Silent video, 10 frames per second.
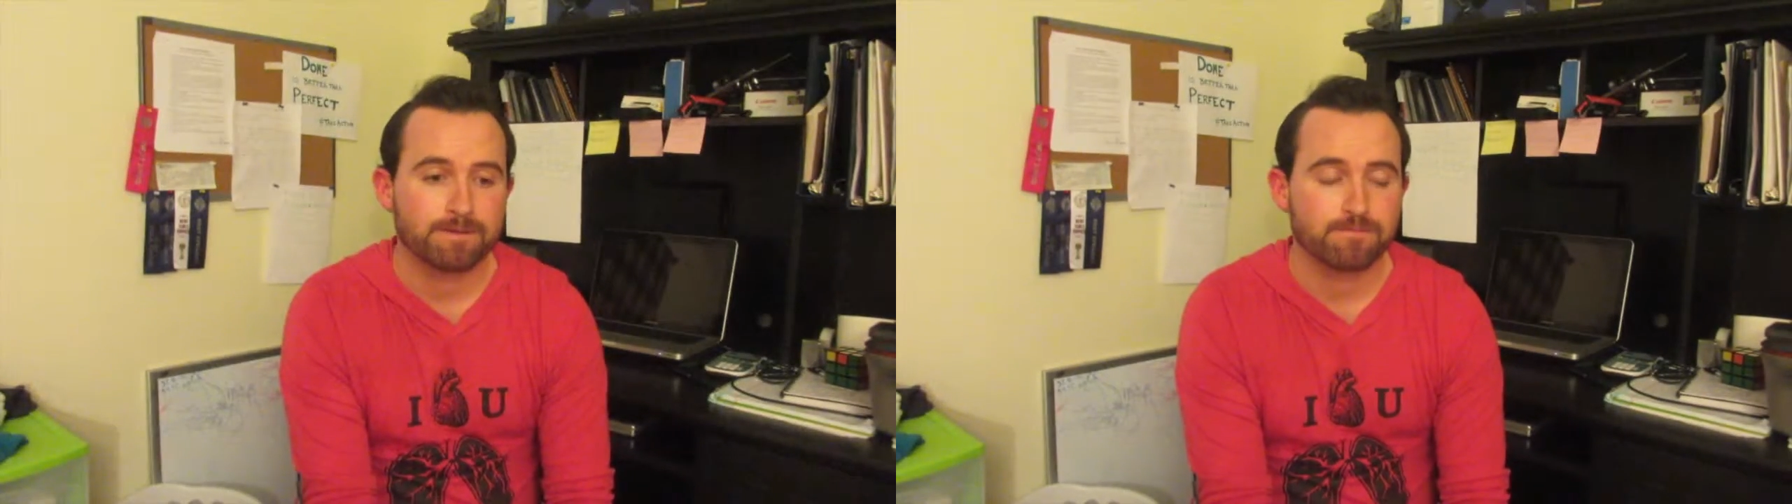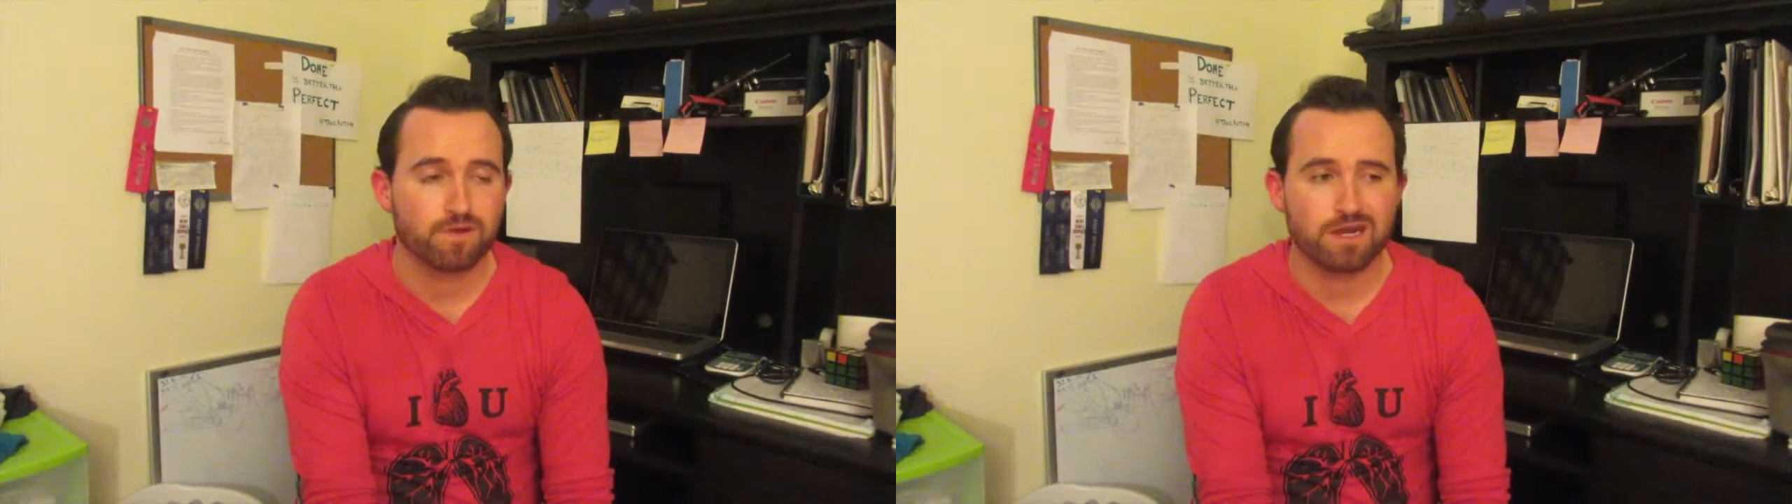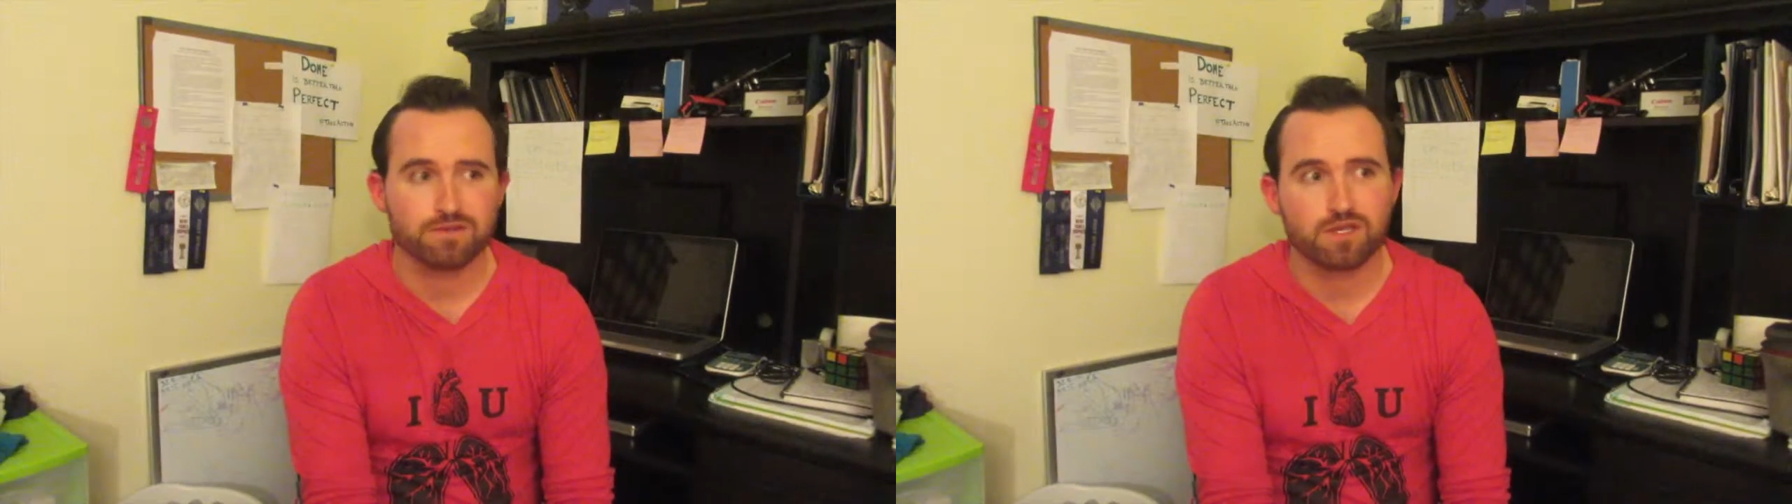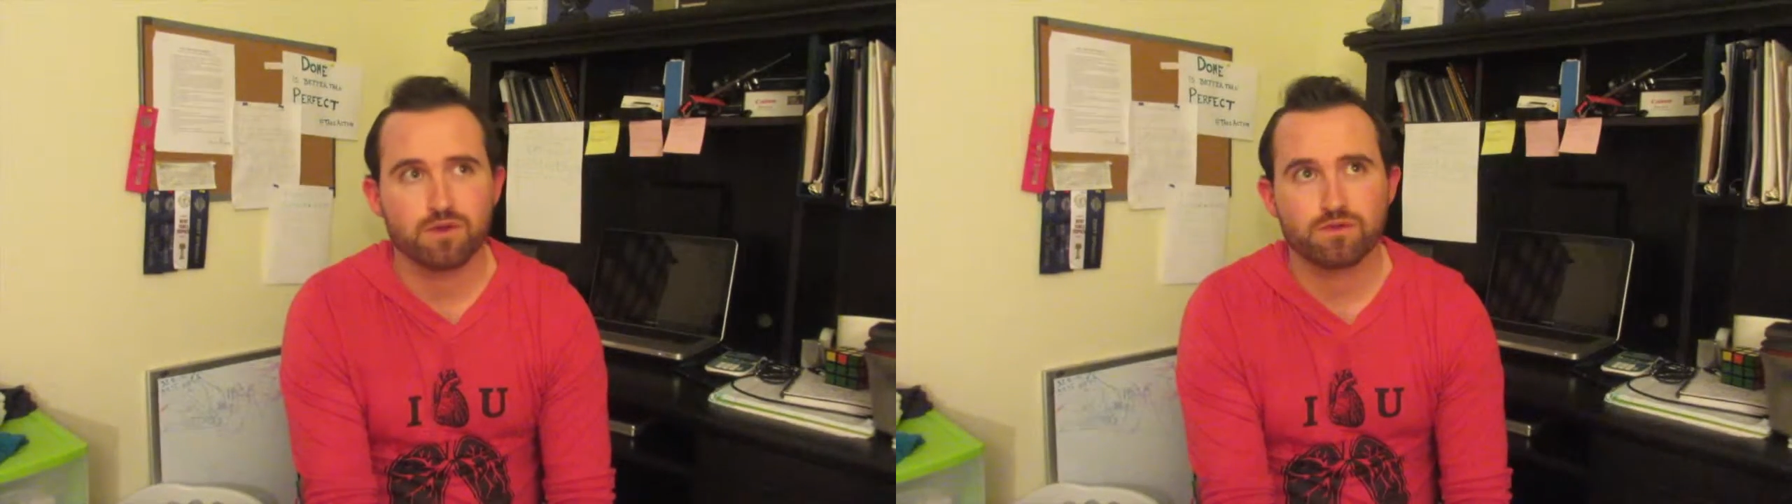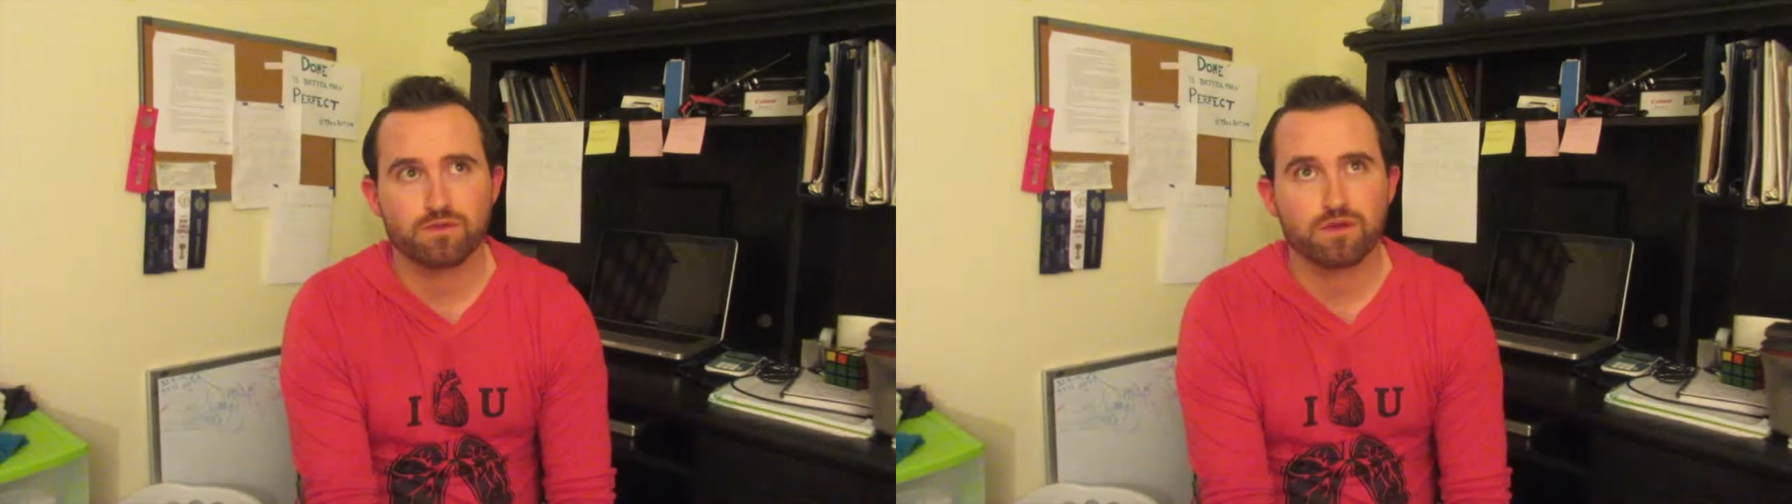When I was
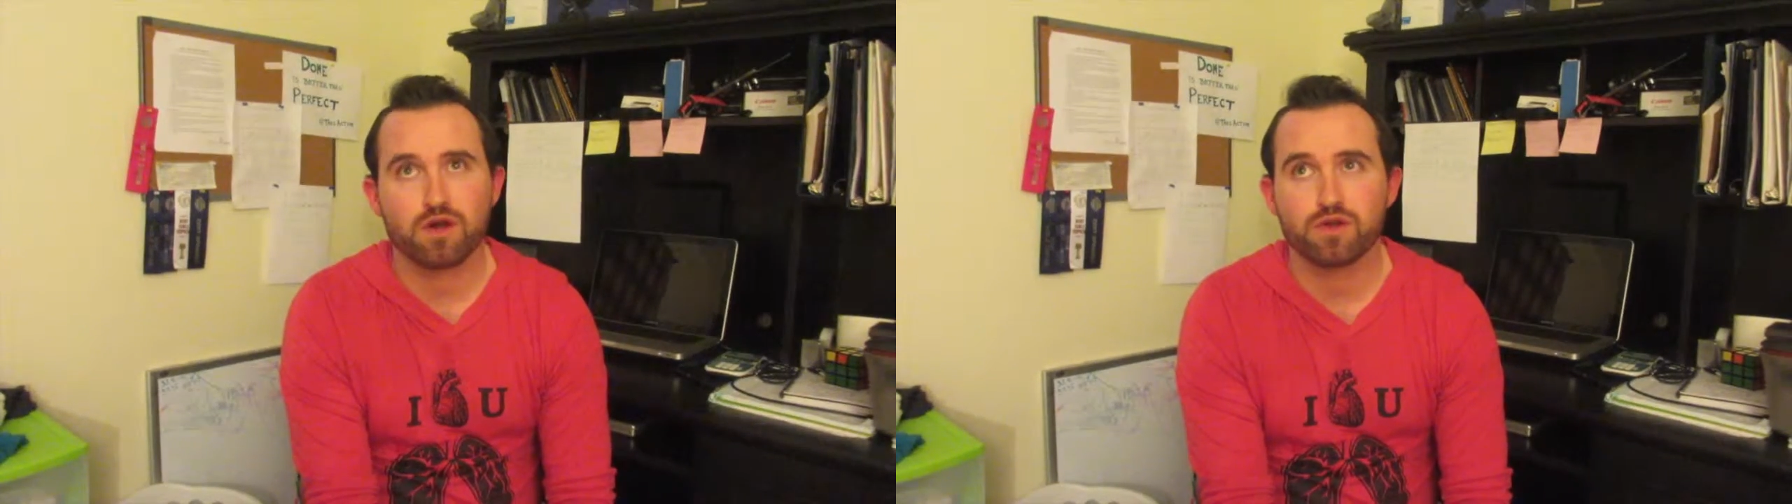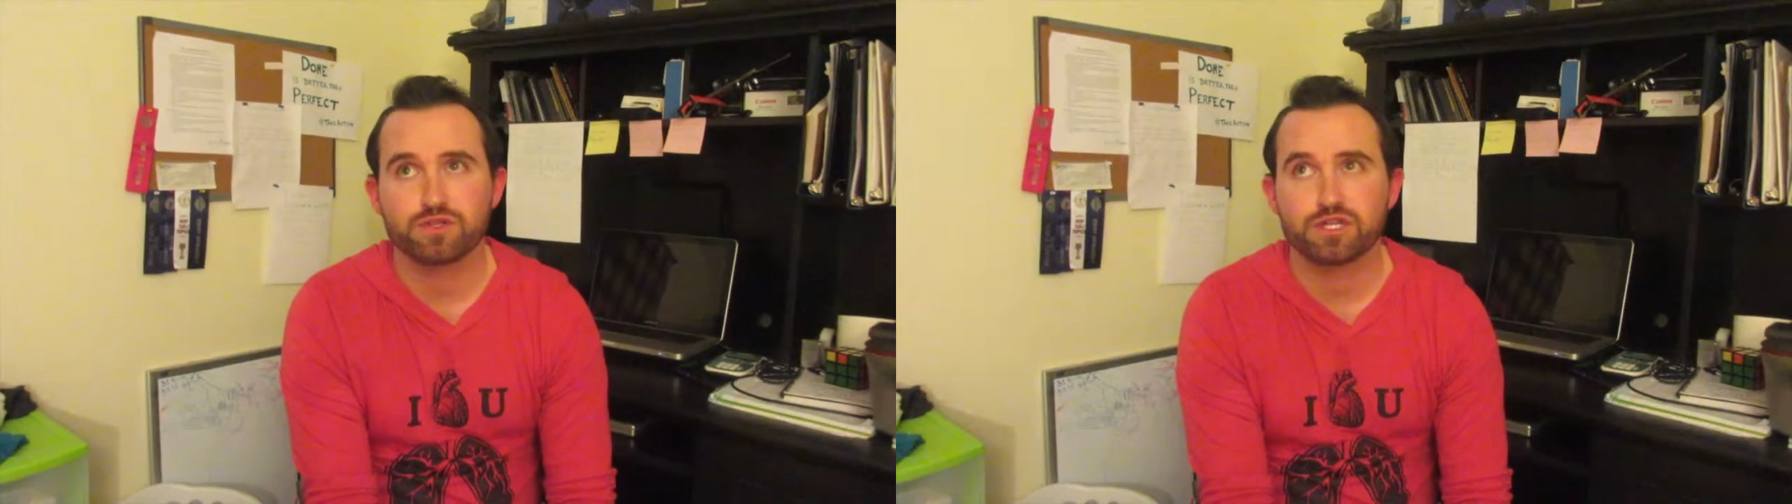going through college,